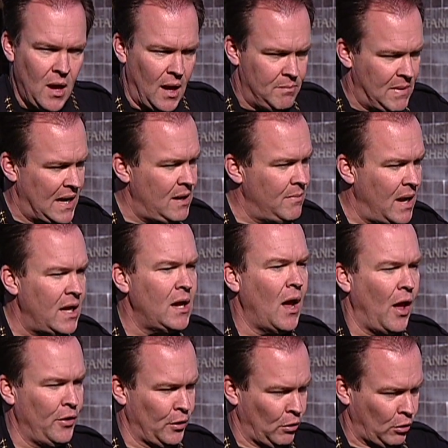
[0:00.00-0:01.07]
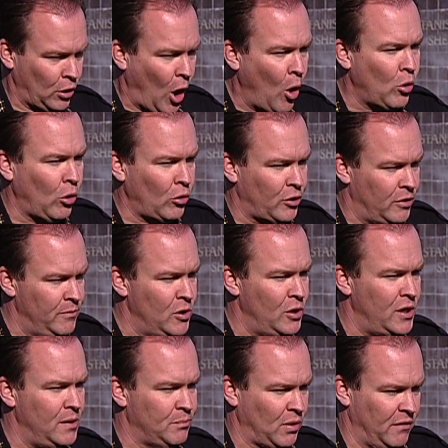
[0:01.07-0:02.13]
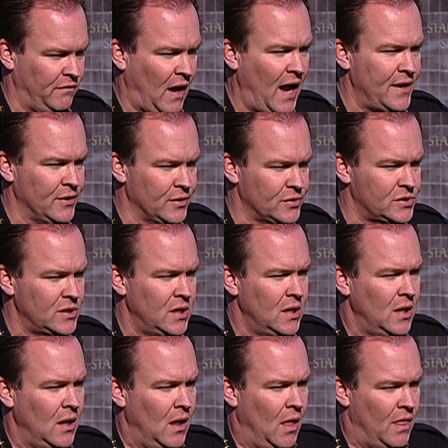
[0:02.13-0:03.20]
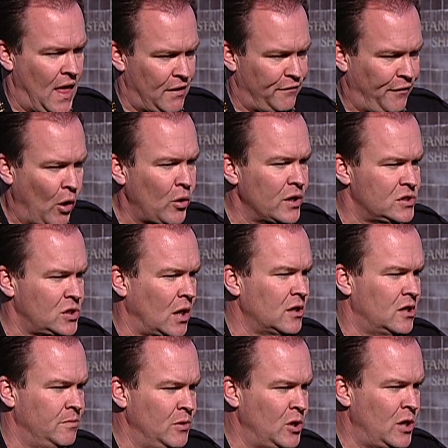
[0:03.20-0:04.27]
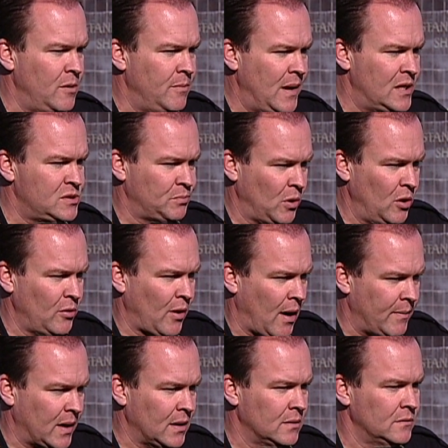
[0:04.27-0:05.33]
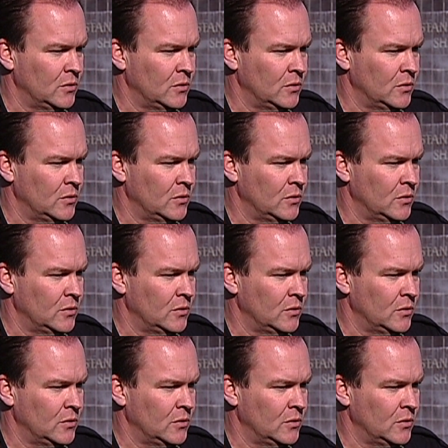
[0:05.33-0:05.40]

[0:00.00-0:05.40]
and many, many other local community providers that focus on community based programming,